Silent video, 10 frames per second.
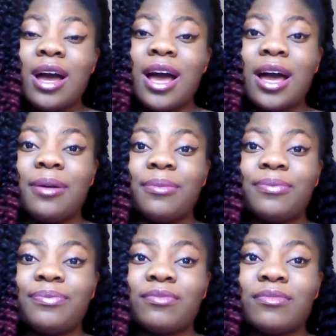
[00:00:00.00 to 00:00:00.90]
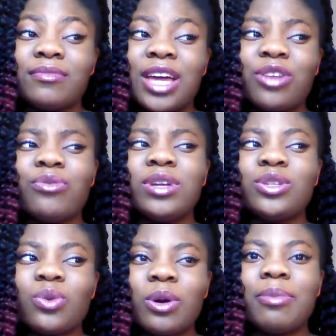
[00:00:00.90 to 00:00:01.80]
I don't really
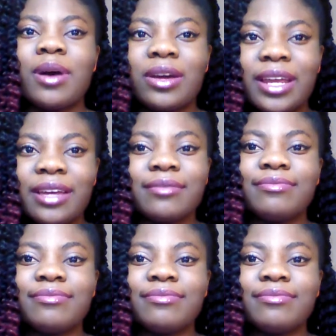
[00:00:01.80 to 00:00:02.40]
talk about it